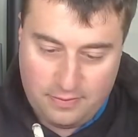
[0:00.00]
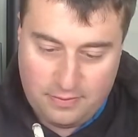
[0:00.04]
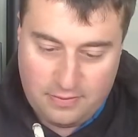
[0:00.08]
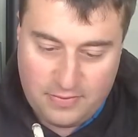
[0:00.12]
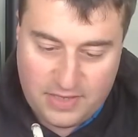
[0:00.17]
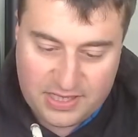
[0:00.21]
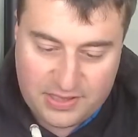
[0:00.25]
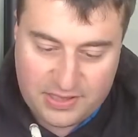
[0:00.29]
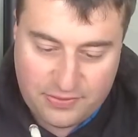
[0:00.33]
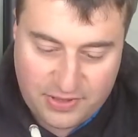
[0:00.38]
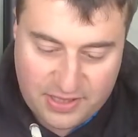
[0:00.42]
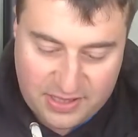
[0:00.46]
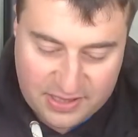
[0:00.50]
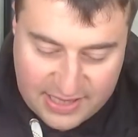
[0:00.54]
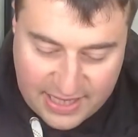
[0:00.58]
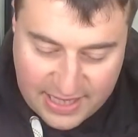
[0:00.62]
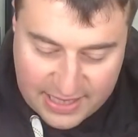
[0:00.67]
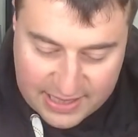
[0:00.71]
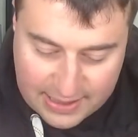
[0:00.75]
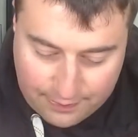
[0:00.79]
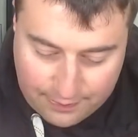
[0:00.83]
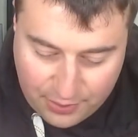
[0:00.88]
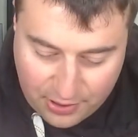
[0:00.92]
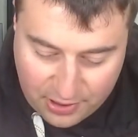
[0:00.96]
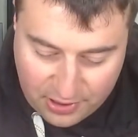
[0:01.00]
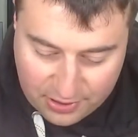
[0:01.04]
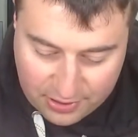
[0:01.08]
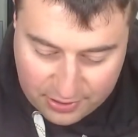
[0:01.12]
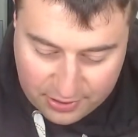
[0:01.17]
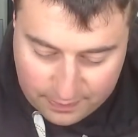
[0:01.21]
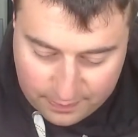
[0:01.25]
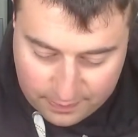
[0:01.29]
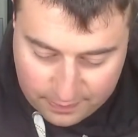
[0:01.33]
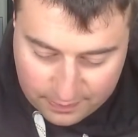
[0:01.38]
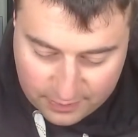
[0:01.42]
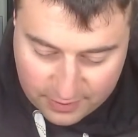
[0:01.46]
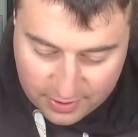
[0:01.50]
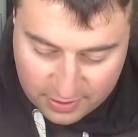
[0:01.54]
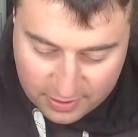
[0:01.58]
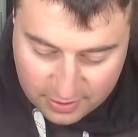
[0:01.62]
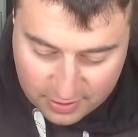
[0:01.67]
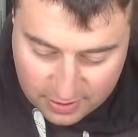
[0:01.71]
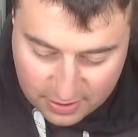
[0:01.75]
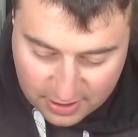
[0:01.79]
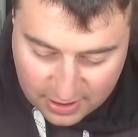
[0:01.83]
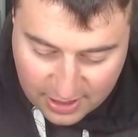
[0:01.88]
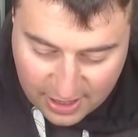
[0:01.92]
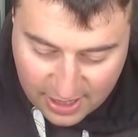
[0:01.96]
As we can see at the bottom,
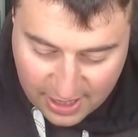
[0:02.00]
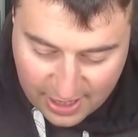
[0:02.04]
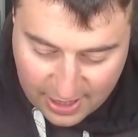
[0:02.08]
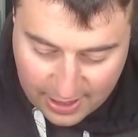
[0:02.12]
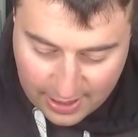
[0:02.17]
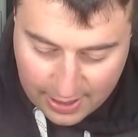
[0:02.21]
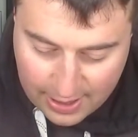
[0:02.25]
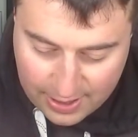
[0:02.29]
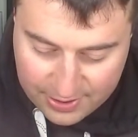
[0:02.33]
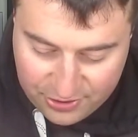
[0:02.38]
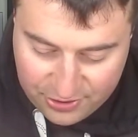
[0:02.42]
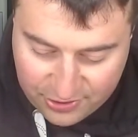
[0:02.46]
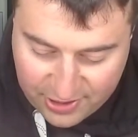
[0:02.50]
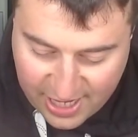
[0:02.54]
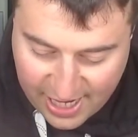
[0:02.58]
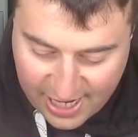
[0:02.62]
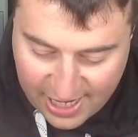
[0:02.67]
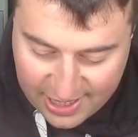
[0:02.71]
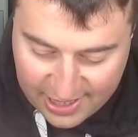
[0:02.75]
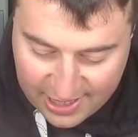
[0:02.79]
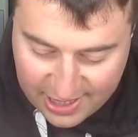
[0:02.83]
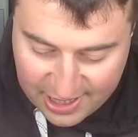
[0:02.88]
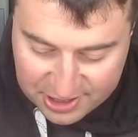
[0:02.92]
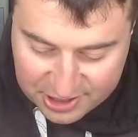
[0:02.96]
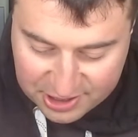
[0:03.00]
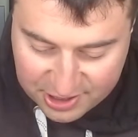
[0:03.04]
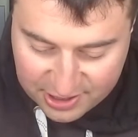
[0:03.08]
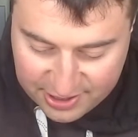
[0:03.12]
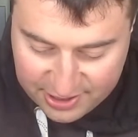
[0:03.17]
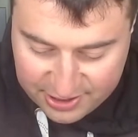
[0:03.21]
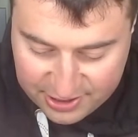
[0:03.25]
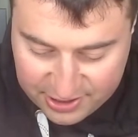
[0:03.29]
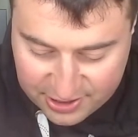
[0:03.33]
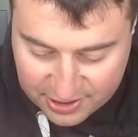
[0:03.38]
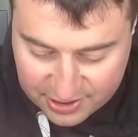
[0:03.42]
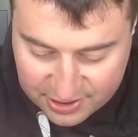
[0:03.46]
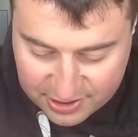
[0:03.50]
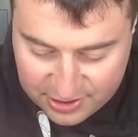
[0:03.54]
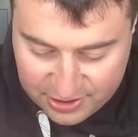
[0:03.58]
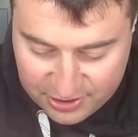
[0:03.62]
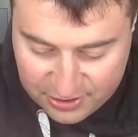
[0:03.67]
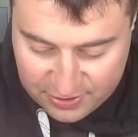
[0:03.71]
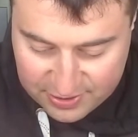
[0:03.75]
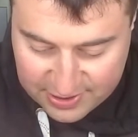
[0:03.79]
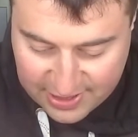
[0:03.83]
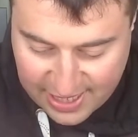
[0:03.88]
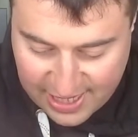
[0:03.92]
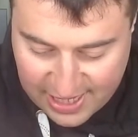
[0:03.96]
uh, you can actually just
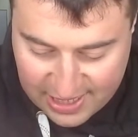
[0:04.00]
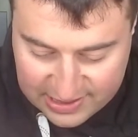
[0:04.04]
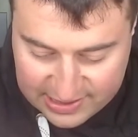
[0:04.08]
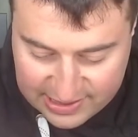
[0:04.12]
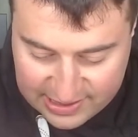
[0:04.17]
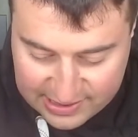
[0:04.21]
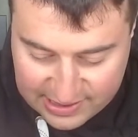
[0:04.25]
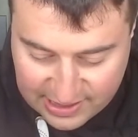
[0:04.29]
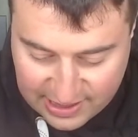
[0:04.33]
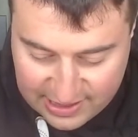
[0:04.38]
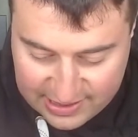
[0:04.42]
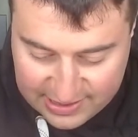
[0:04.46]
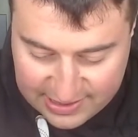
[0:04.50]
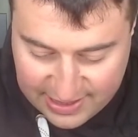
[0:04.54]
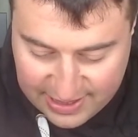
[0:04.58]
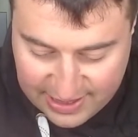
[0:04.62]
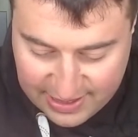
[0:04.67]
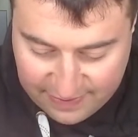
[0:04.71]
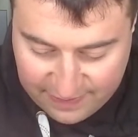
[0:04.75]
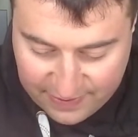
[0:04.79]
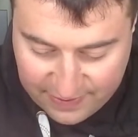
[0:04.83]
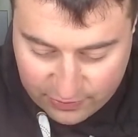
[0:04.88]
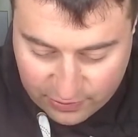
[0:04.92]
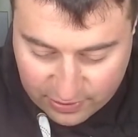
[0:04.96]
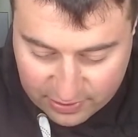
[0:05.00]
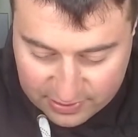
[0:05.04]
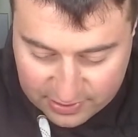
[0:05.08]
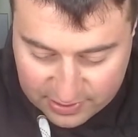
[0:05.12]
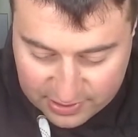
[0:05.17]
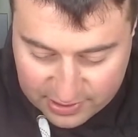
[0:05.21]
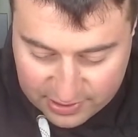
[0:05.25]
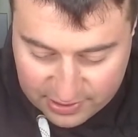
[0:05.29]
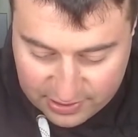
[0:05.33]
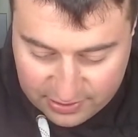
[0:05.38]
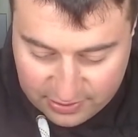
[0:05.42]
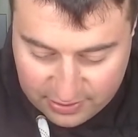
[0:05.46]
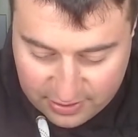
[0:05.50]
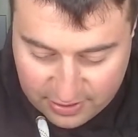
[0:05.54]
use that SSID if you want to.